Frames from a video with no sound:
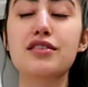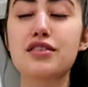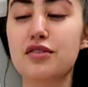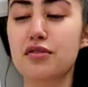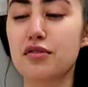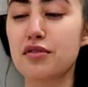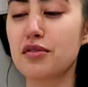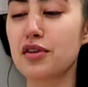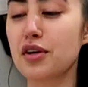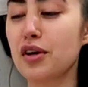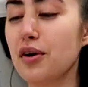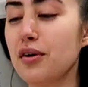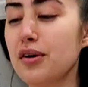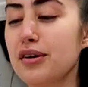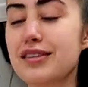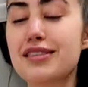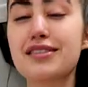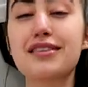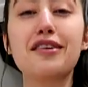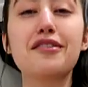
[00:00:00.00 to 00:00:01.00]
studio
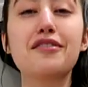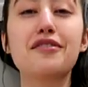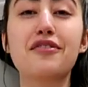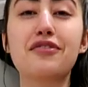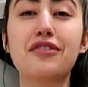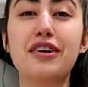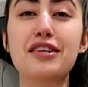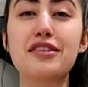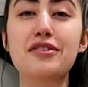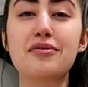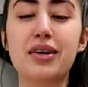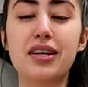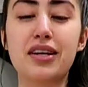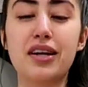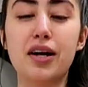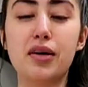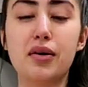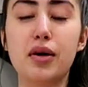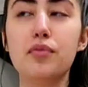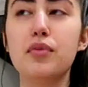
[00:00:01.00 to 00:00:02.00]
in southern France right
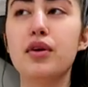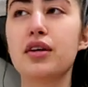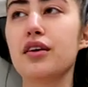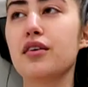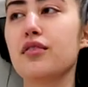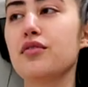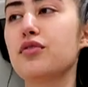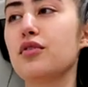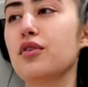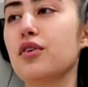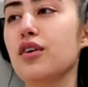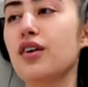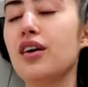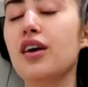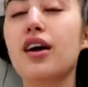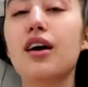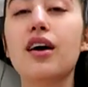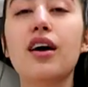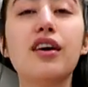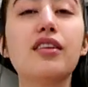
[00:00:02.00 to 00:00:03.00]
now. I've been here for
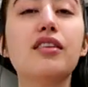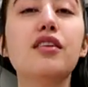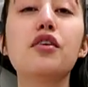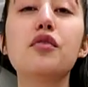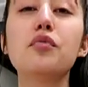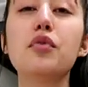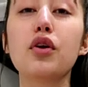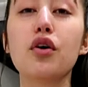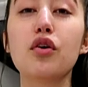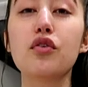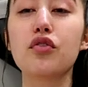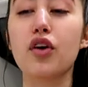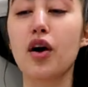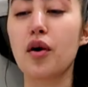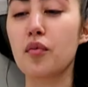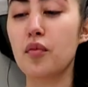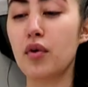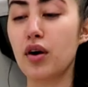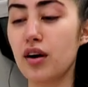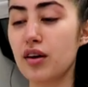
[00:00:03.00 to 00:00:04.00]
a little bit over
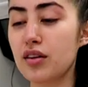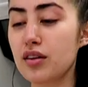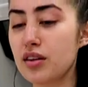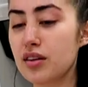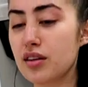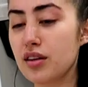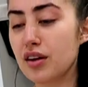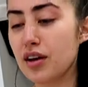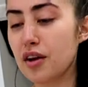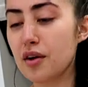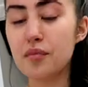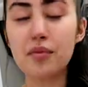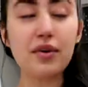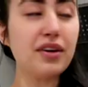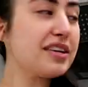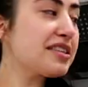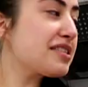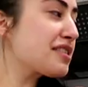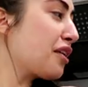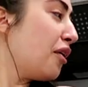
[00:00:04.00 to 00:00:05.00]
a month,
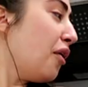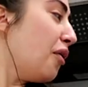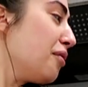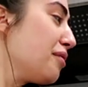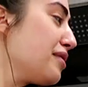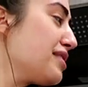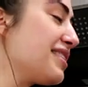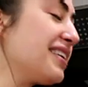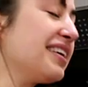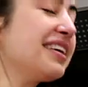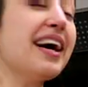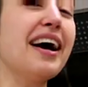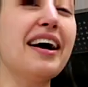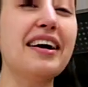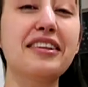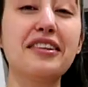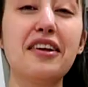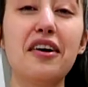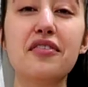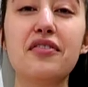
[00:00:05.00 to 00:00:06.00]
but it's cozy.
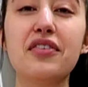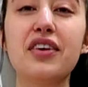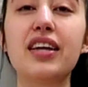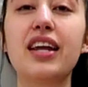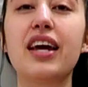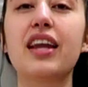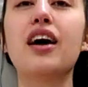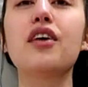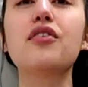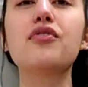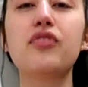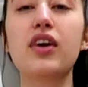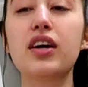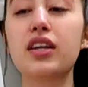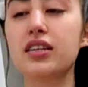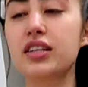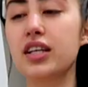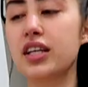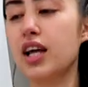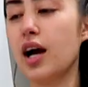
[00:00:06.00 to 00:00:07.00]
I love it. And I
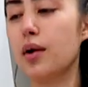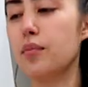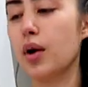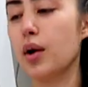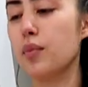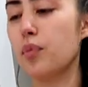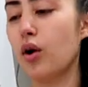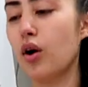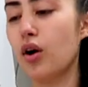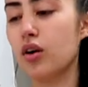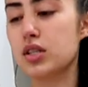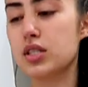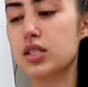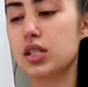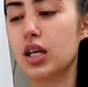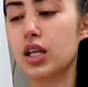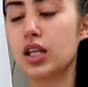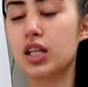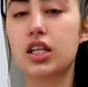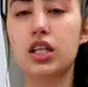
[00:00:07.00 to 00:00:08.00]
finally got my pots
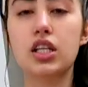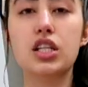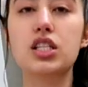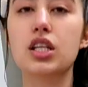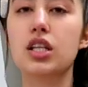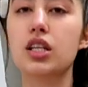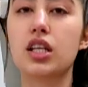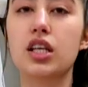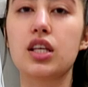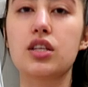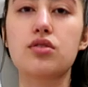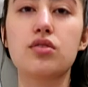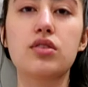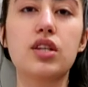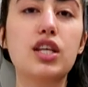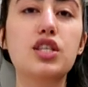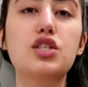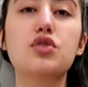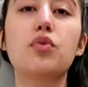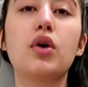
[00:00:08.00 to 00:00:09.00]
and kitchen things, so
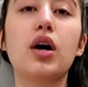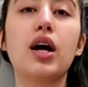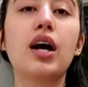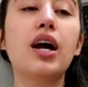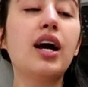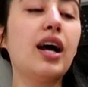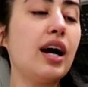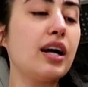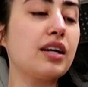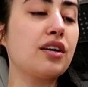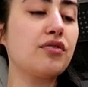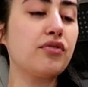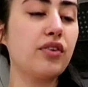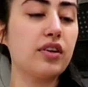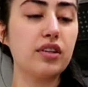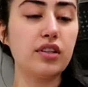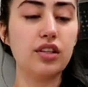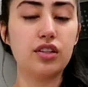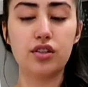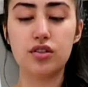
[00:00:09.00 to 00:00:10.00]
that's why I can
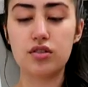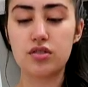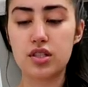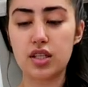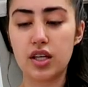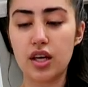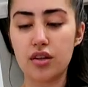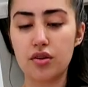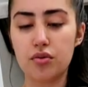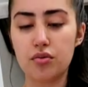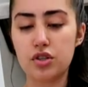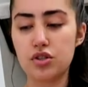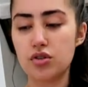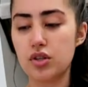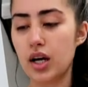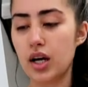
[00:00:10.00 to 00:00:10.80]
finally cook together with you